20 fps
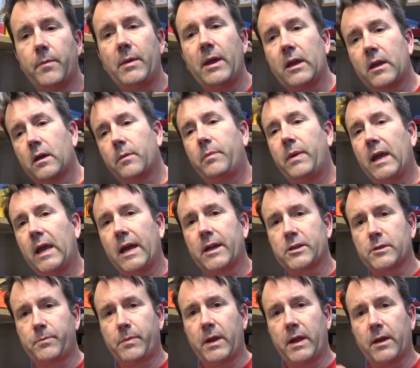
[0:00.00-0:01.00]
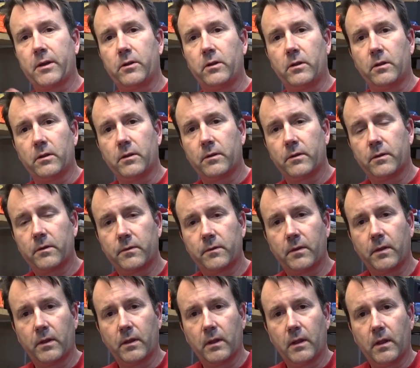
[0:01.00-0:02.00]
make a patch panel
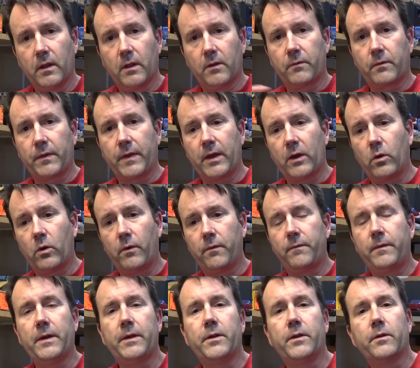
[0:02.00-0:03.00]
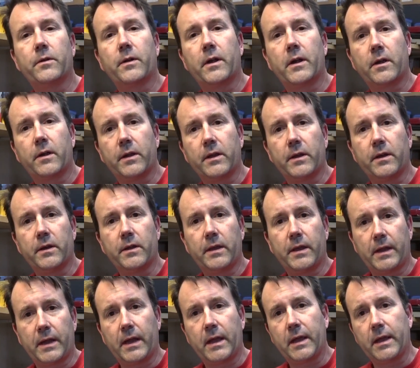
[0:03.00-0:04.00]
for that whole fender area,
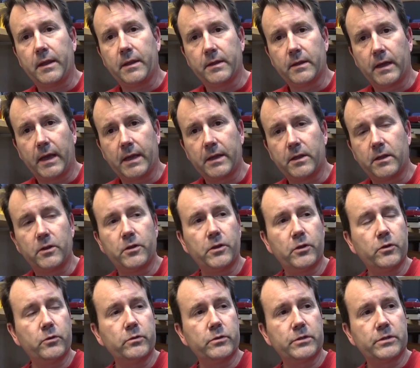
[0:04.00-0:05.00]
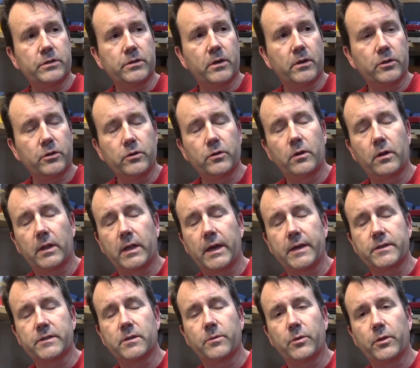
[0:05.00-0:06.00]
and I did
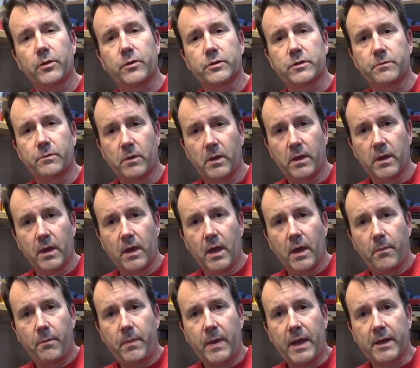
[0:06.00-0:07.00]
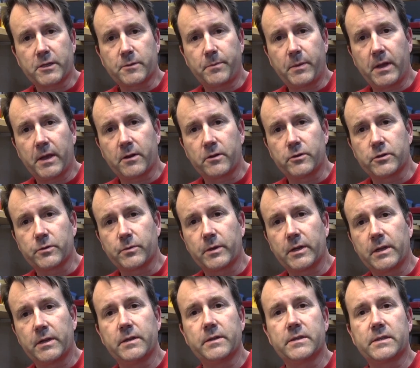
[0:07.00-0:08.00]
utilize some of those patch panels when
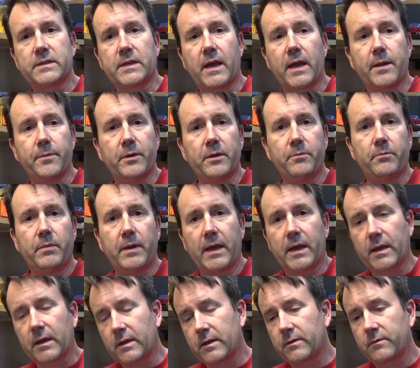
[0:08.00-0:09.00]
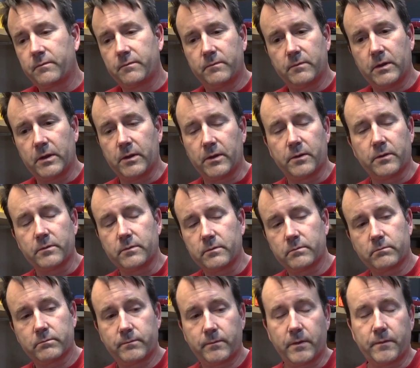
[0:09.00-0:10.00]
I did Simon back
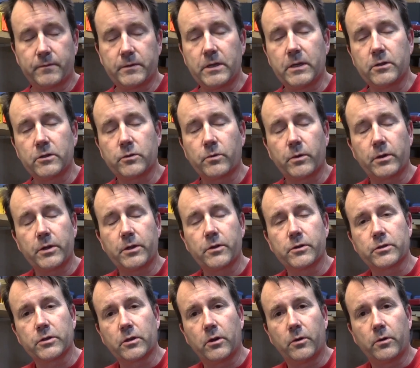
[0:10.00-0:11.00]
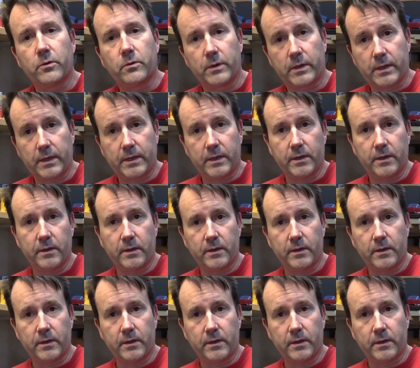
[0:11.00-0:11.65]
15-20 years ago, when I